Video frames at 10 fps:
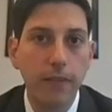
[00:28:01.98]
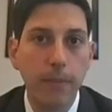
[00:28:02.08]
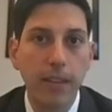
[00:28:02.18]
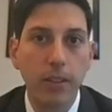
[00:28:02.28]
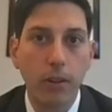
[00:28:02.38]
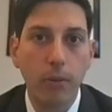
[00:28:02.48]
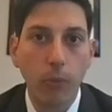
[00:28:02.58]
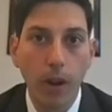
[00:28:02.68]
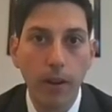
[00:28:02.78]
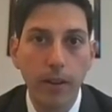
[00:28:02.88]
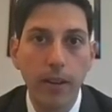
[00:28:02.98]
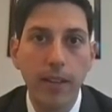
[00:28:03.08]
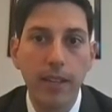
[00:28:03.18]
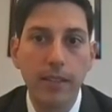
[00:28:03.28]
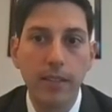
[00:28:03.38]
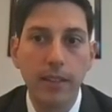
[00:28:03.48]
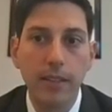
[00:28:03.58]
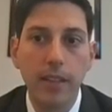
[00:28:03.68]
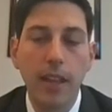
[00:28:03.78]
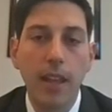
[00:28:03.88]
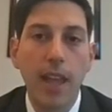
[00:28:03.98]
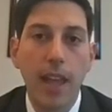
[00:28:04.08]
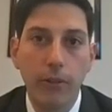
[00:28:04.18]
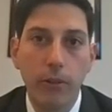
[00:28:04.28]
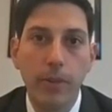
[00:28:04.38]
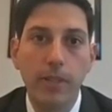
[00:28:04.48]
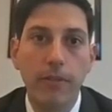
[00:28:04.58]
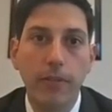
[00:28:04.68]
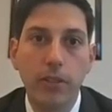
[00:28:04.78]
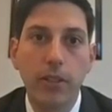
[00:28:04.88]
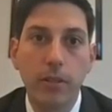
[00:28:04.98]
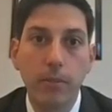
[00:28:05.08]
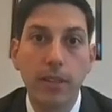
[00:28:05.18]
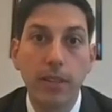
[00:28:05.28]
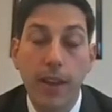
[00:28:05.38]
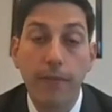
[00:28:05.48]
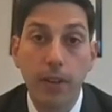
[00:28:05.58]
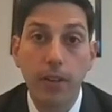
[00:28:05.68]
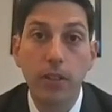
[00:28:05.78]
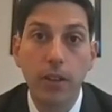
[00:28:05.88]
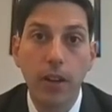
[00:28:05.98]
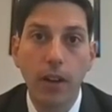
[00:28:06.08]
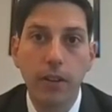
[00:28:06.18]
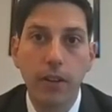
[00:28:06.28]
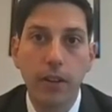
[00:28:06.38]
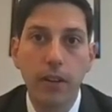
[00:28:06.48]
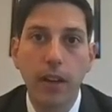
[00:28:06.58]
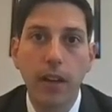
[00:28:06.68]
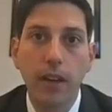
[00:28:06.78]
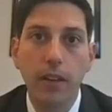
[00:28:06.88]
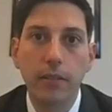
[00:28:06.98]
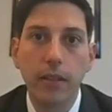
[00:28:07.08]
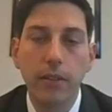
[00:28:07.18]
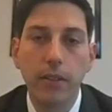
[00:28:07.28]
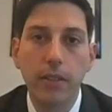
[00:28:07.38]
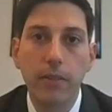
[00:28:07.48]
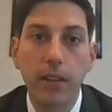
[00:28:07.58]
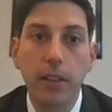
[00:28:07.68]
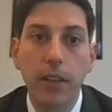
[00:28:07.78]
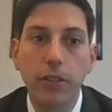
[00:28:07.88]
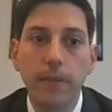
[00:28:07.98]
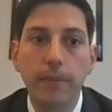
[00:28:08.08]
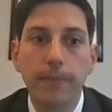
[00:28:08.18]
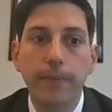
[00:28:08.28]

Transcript: even based on one incident, and it would be sufficient to meet the definition under this regulation.